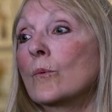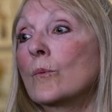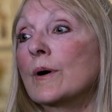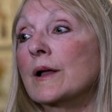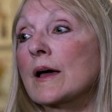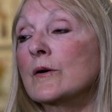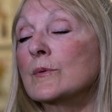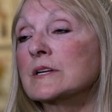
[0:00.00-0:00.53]

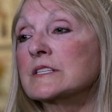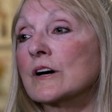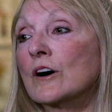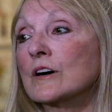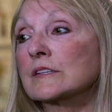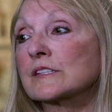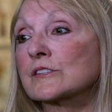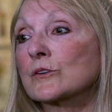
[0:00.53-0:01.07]
When I went to
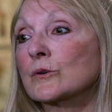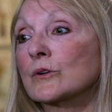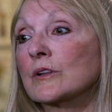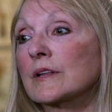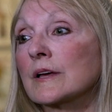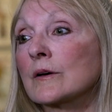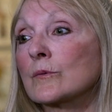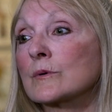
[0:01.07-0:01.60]
art
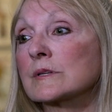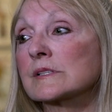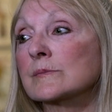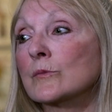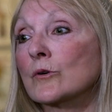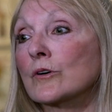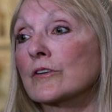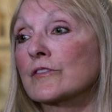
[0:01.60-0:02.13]
school, it was
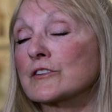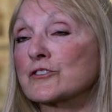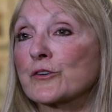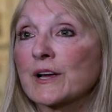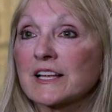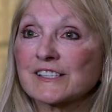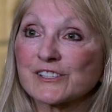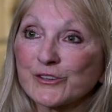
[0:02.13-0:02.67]
more of a
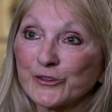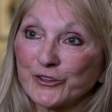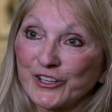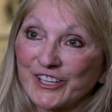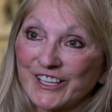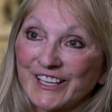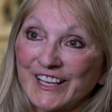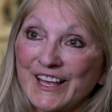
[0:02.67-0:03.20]
trade school.
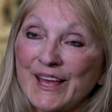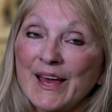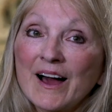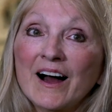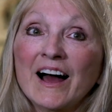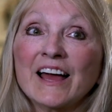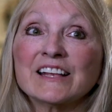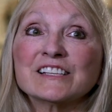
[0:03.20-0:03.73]

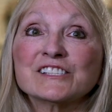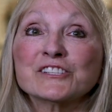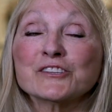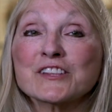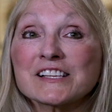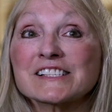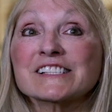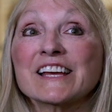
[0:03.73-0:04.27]
I,
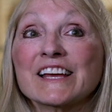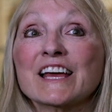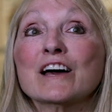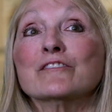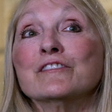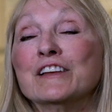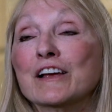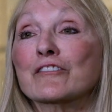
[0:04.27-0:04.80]
to this day,
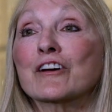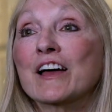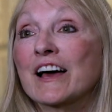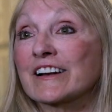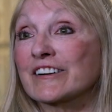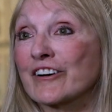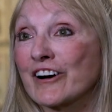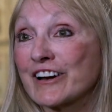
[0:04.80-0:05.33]
have never
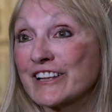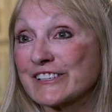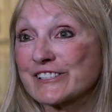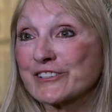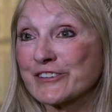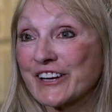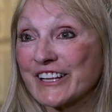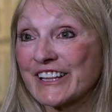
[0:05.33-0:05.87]
had an art
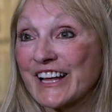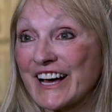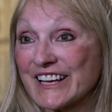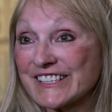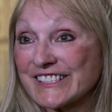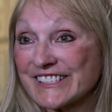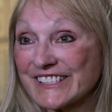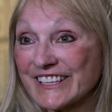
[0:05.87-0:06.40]
history
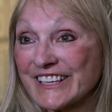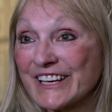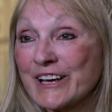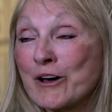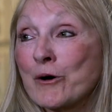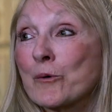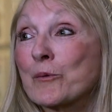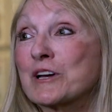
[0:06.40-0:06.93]
class,
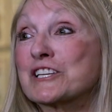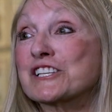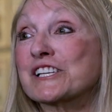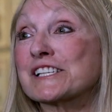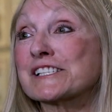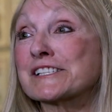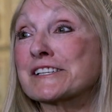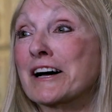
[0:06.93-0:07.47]
which
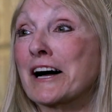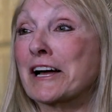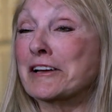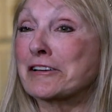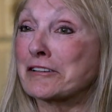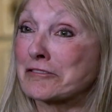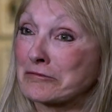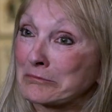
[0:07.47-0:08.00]
is
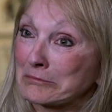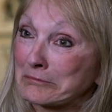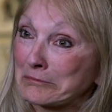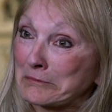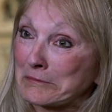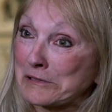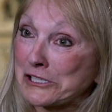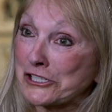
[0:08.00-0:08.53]
kind of
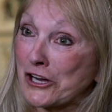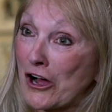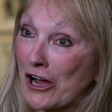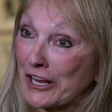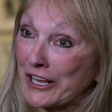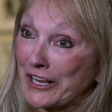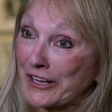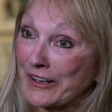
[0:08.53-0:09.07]

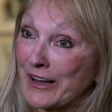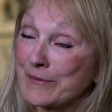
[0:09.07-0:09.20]
shocking.